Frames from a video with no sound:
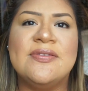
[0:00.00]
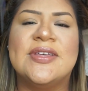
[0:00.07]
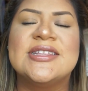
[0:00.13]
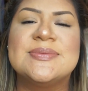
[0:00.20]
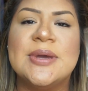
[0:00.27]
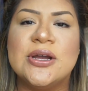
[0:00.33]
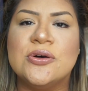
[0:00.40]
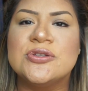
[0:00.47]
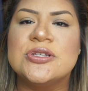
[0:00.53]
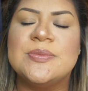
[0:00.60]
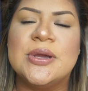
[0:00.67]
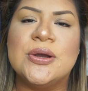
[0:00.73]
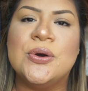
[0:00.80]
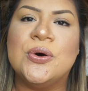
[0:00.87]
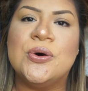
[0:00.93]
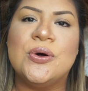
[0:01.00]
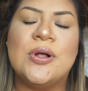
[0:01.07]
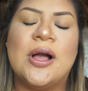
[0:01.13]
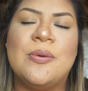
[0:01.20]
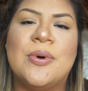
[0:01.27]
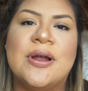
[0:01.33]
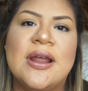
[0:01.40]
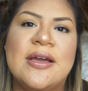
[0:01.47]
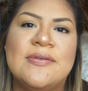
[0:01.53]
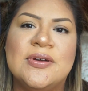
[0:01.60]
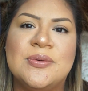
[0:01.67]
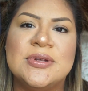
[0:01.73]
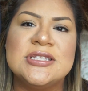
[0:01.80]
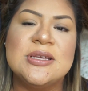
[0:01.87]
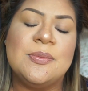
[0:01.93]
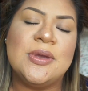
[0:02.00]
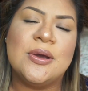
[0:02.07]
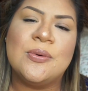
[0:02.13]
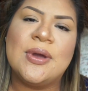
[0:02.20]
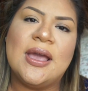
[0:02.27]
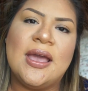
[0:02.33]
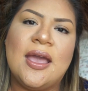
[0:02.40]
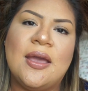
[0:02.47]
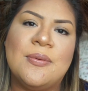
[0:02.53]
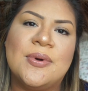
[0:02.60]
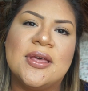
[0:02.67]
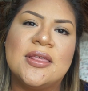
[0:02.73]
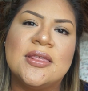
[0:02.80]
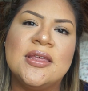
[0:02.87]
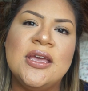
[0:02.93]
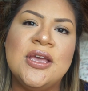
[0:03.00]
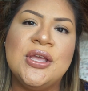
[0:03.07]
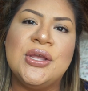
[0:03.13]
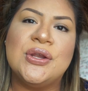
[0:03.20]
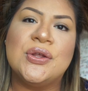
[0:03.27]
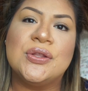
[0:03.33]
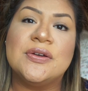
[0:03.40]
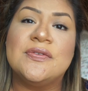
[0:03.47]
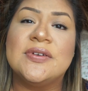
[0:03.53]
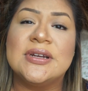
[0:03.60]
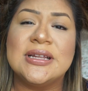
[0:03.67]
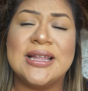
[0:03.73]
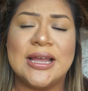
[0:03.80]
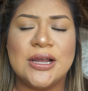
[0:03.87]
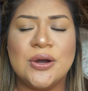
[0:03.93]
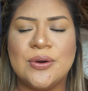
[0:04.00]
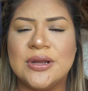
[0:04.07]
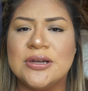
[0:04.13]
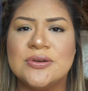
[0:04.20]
That's my ultimate goal. I want everyone to be okay with, you know, their vitiligo.